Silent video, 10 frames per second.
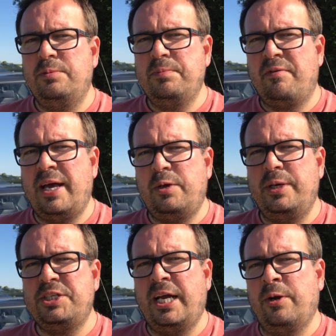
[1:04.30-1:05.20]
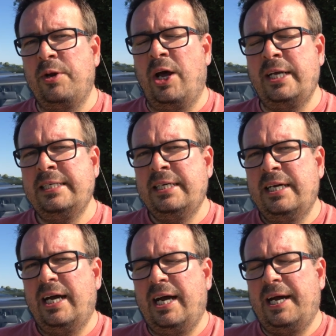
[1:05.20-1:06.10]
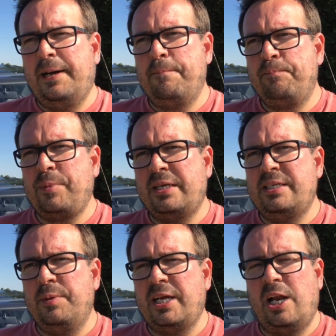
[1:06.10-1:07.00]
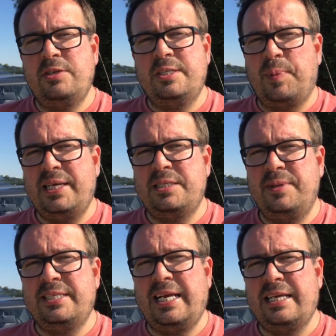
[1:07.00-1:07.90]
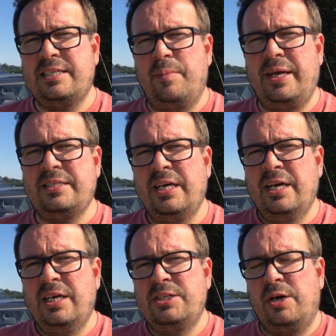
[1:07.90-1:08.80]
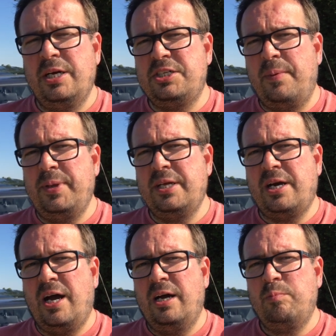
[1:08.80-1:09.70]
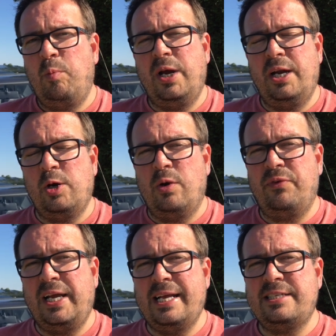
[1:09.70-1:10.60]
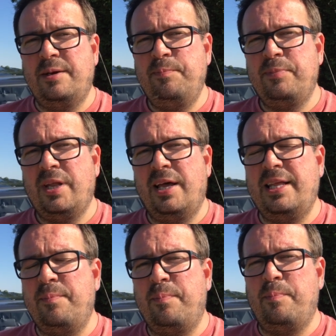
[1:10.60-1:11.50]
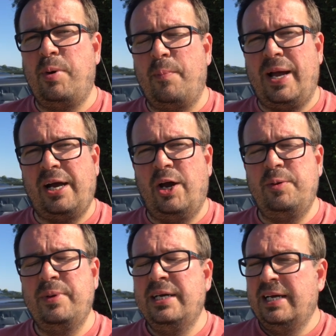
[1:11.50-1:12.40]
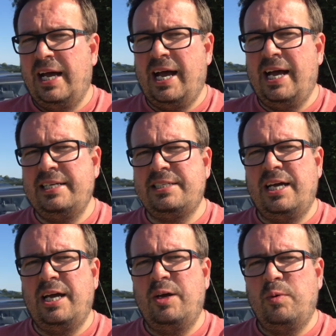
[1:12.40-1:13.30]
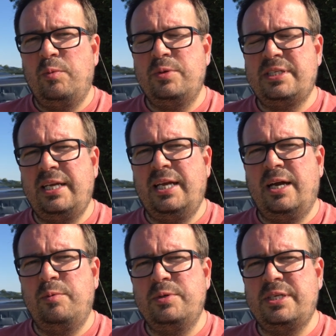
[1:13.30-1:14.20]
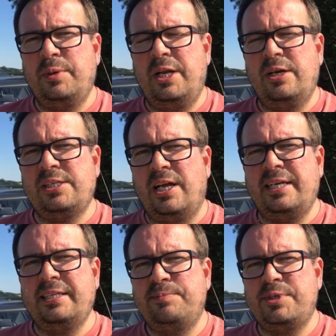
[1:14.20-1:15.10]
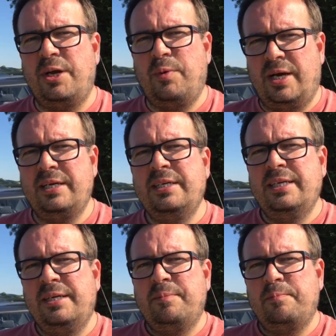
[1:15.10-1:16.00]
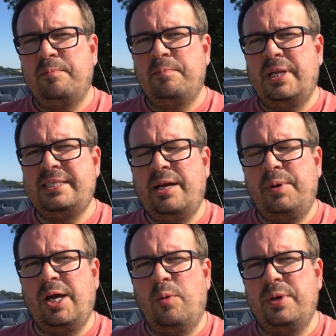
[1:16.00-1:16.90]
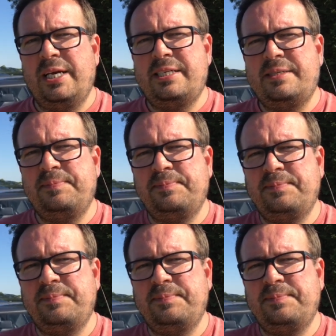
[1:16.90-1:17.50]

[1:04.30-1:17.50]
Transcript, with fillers: oil. I've had a quick check online, um, see where the closest place to me to get some is. So I'm gonna jump in the car. We're gonna go off and get some and then pop back home and uh, we'll, see, uh, we'll see what it looks like. So uh, let's see how we get on with this.